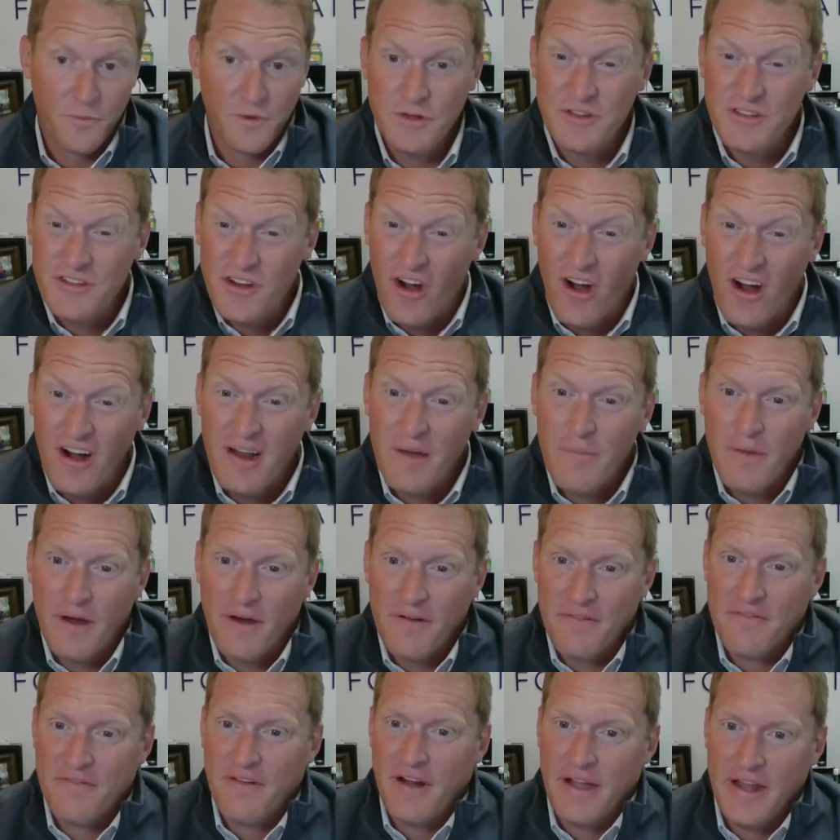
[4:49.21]
you talk
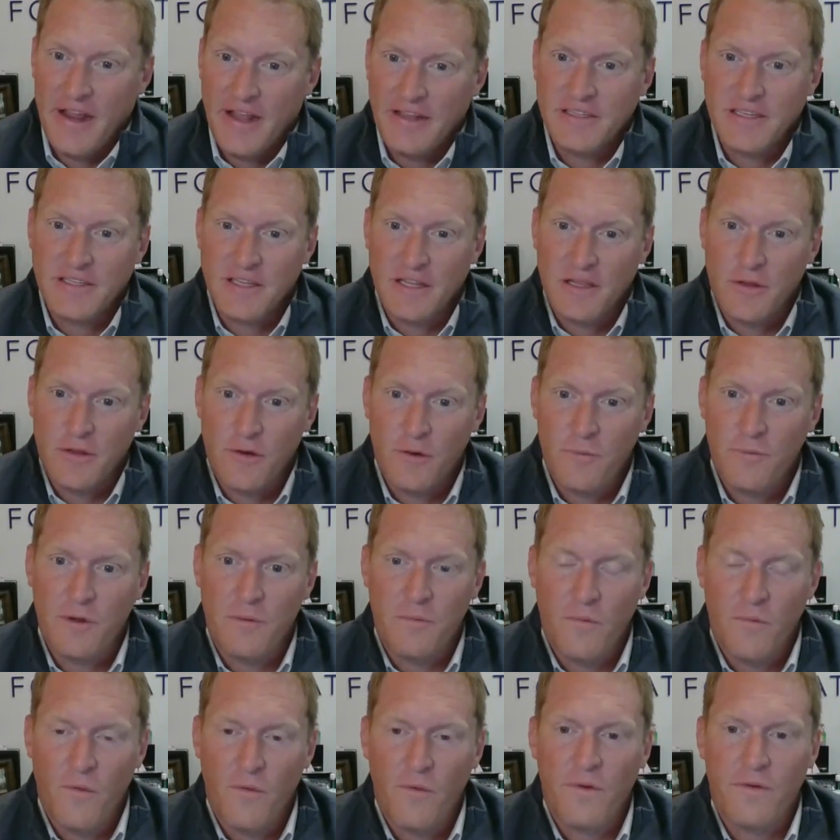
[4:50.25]
about finances a little bit
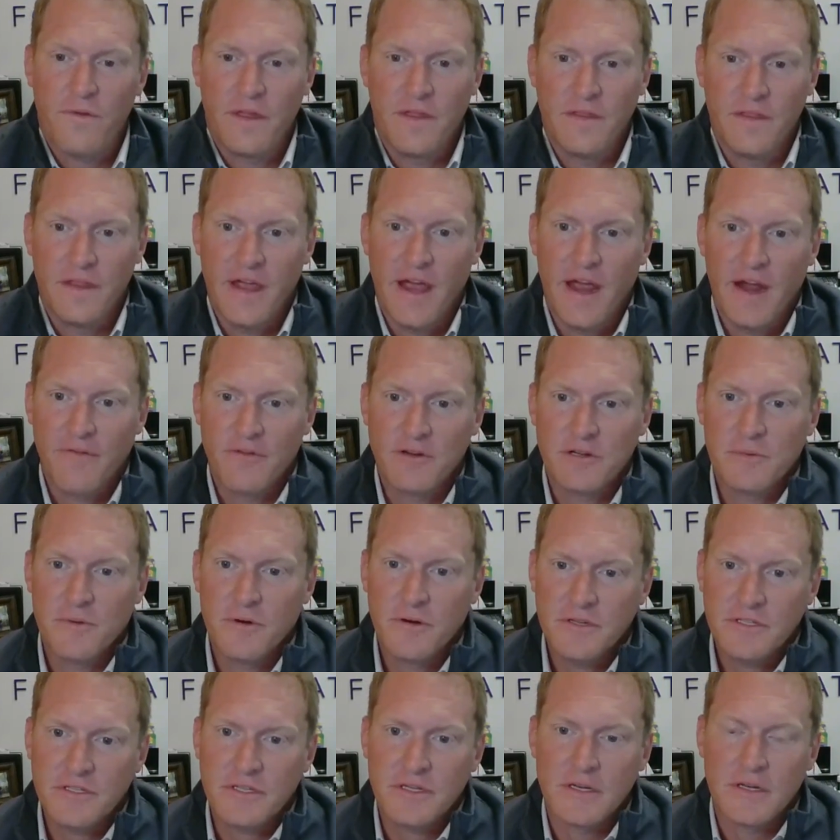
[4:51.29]
more than the average
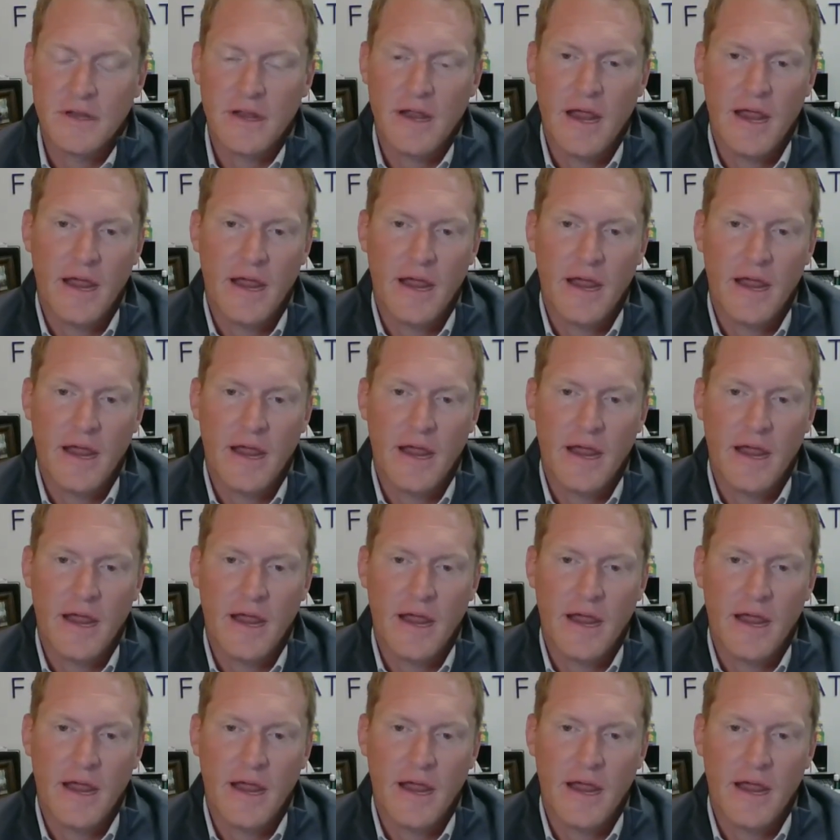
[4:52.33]
person.